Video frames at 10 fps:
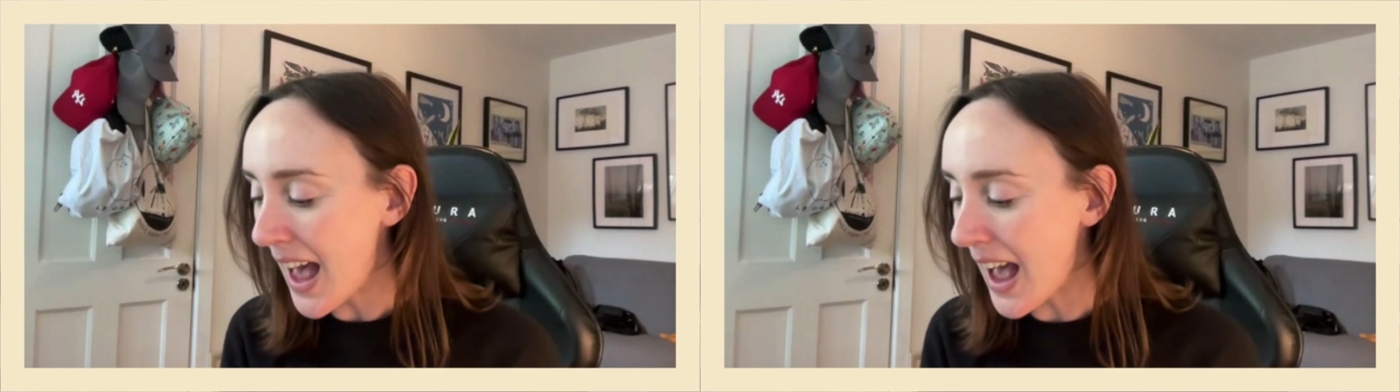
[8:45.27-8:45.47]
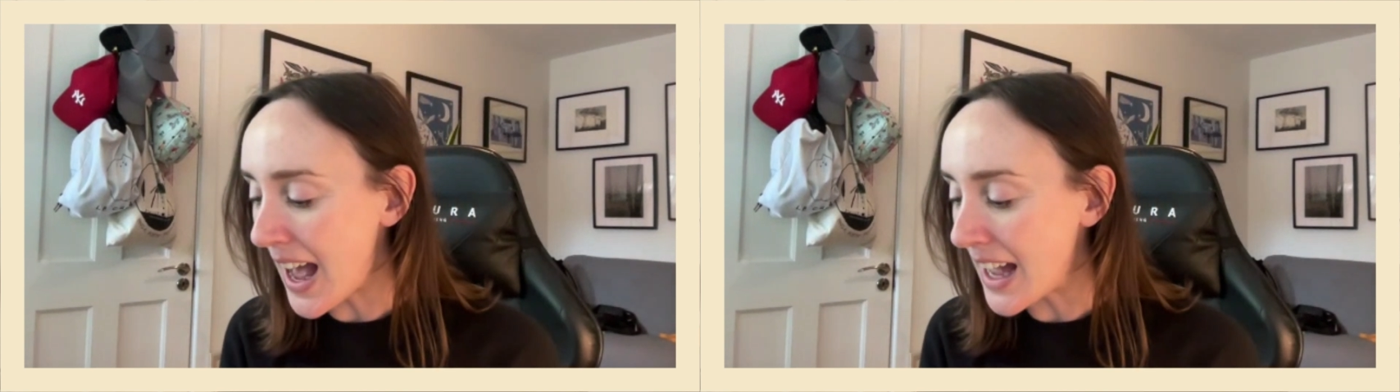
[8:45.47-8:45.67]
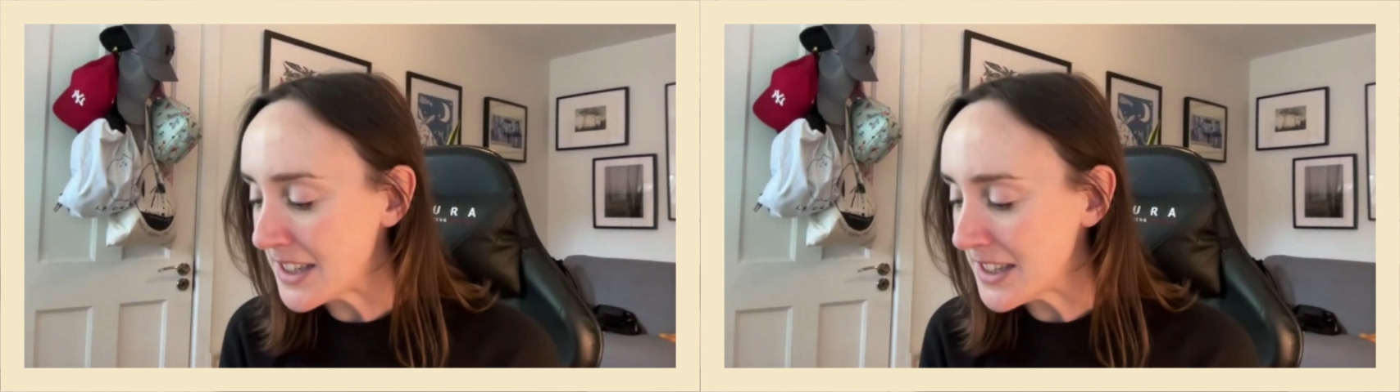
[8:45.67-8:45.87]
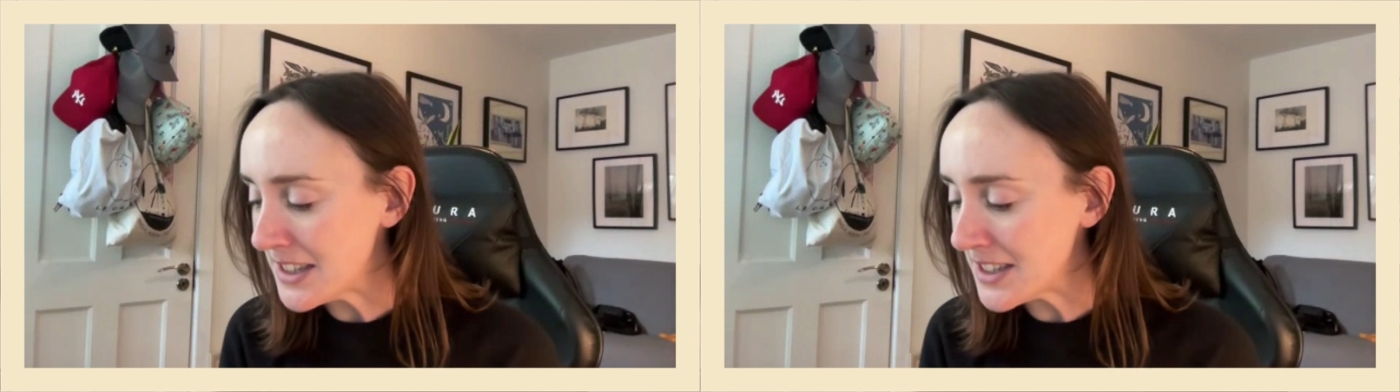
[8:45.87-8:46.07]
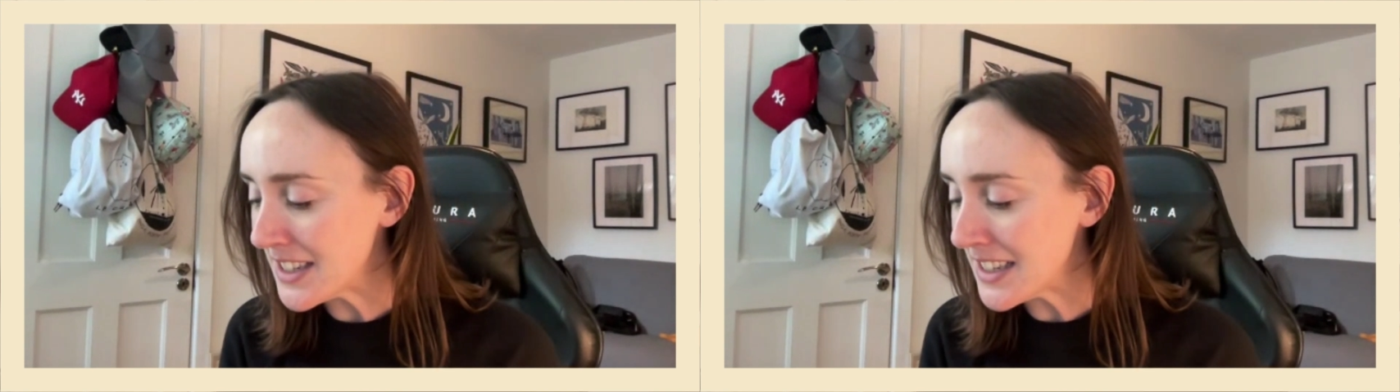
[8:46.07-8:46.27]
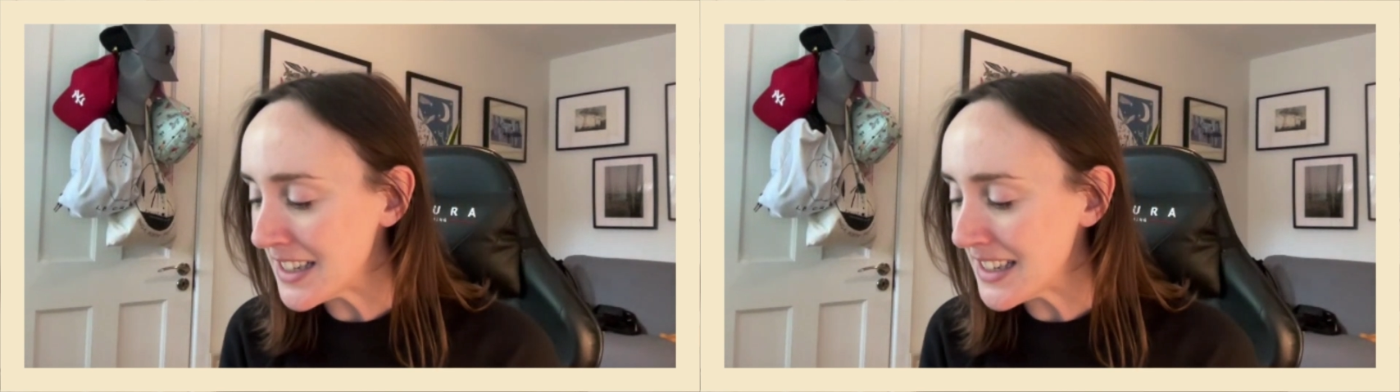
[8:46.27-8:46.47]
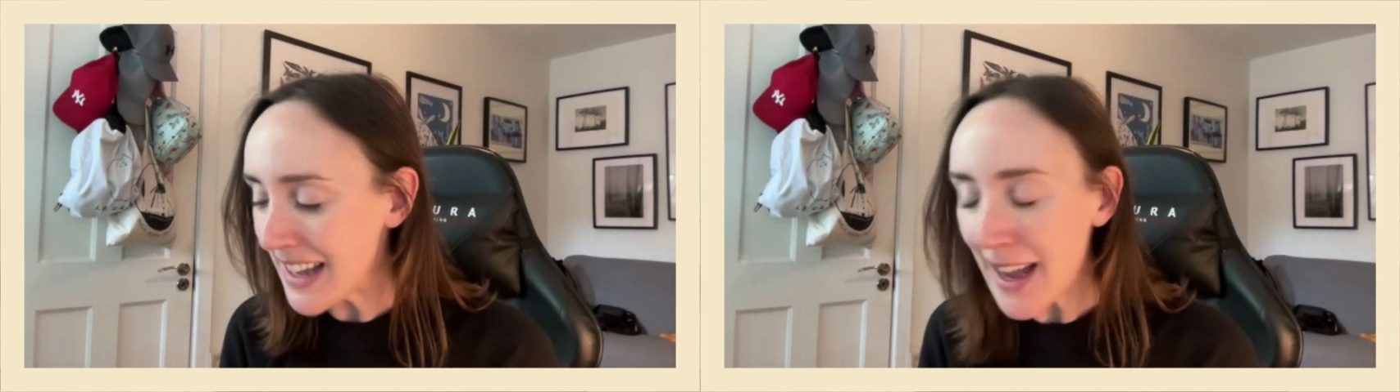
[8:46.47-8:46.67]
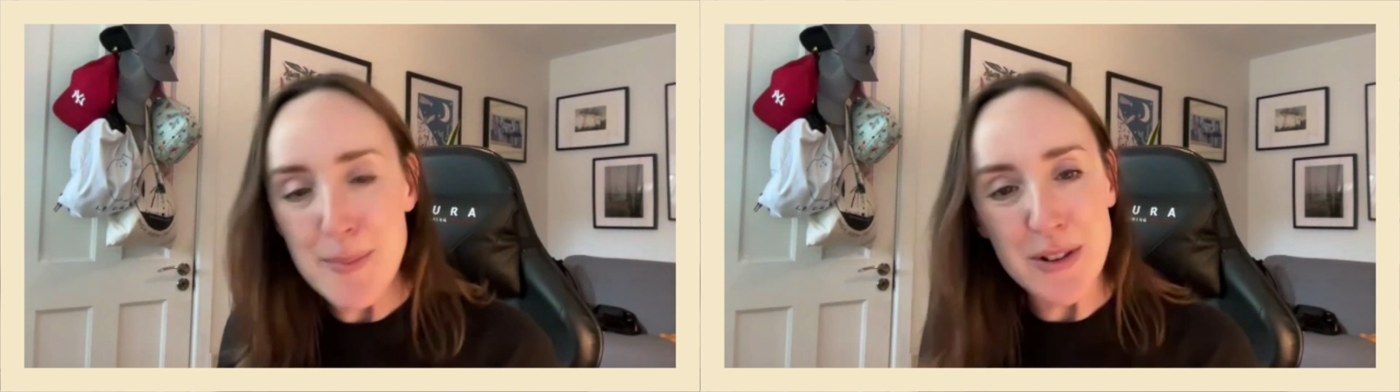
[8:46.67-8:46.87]
And
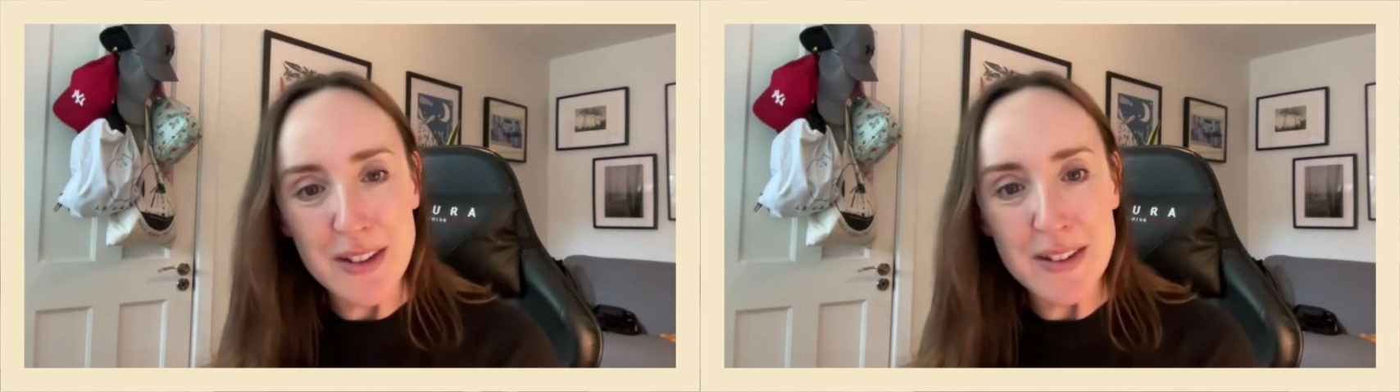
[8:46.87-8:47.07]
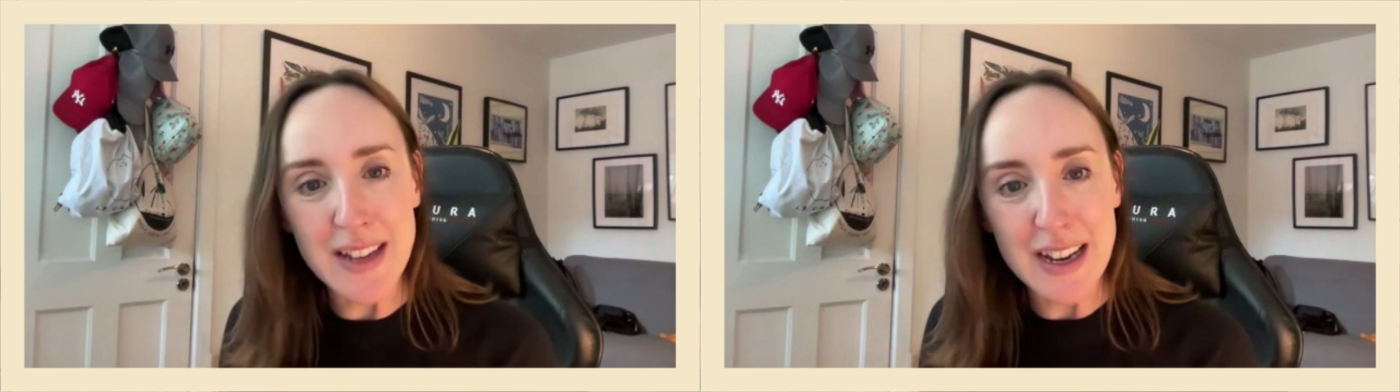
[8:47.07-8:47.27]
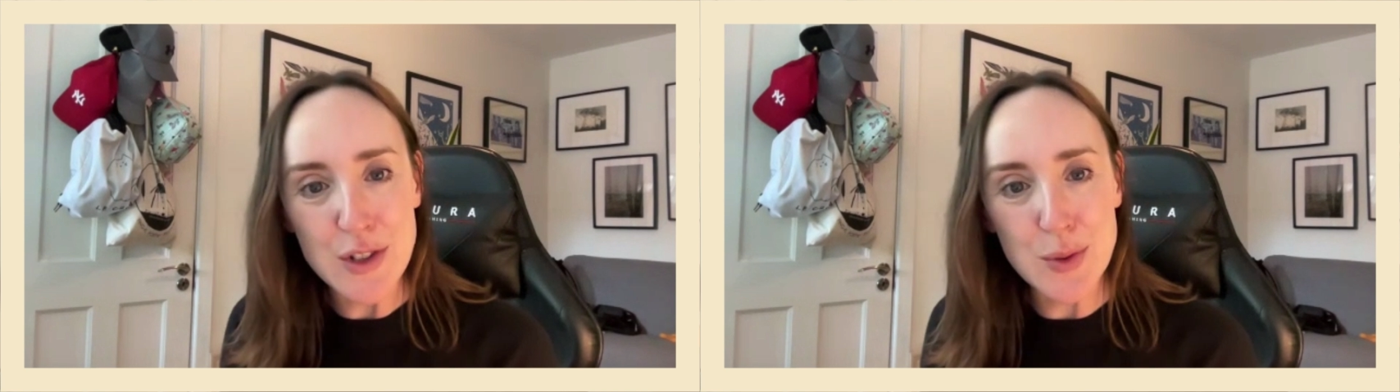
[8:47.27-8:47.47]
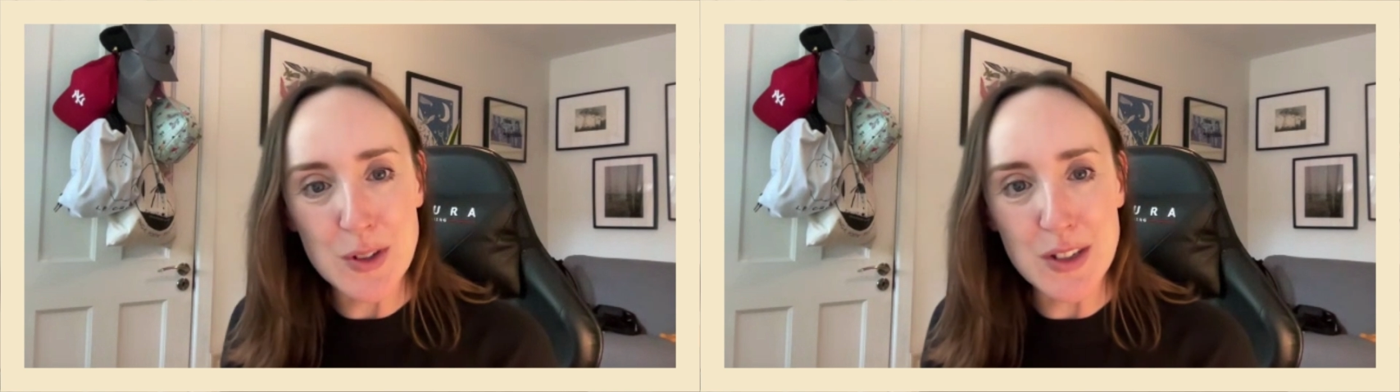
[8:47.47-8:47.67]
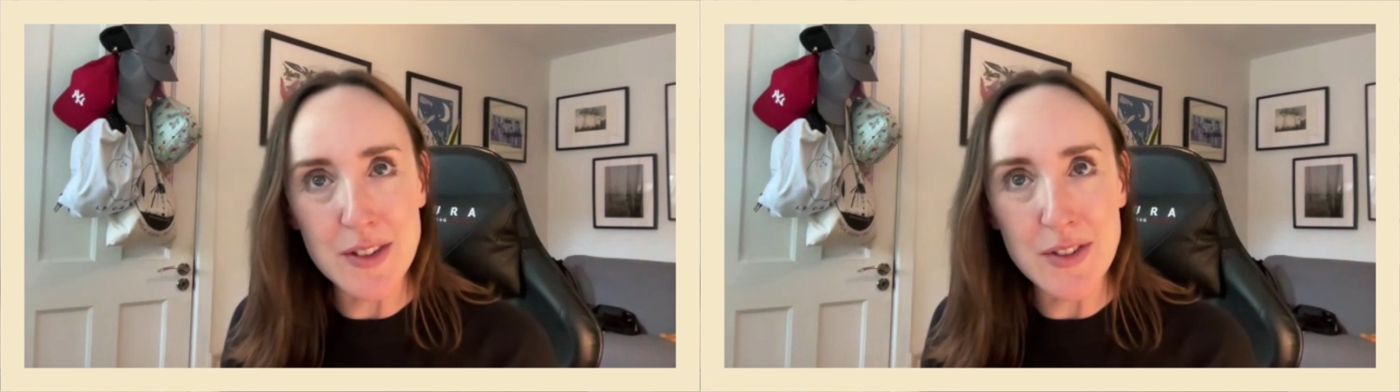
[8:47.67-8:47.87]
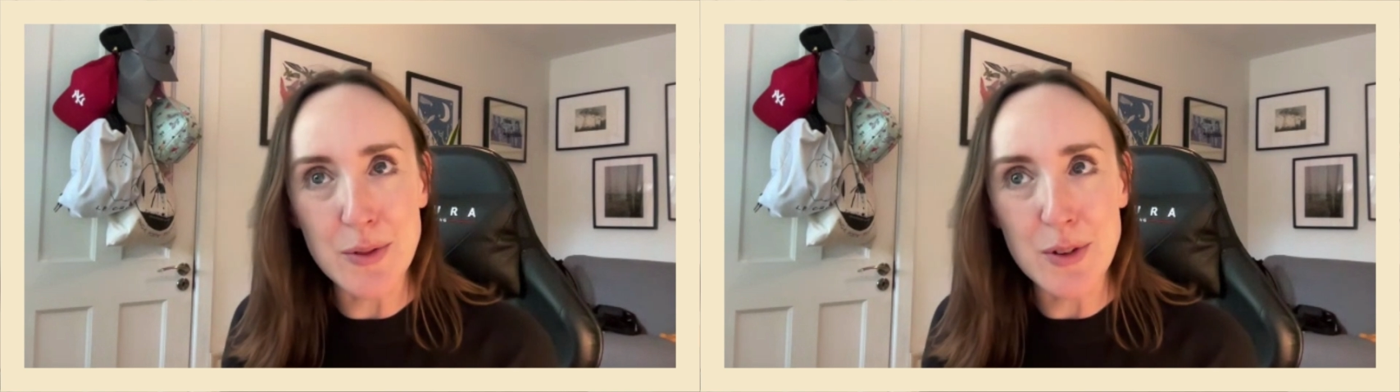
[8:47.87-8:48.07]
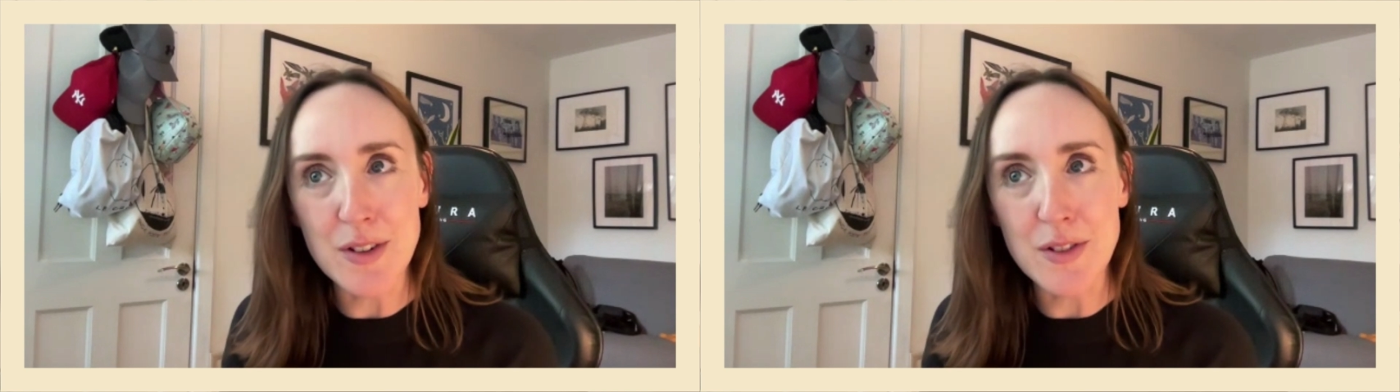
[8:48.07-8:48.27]
yeah, but the actual there were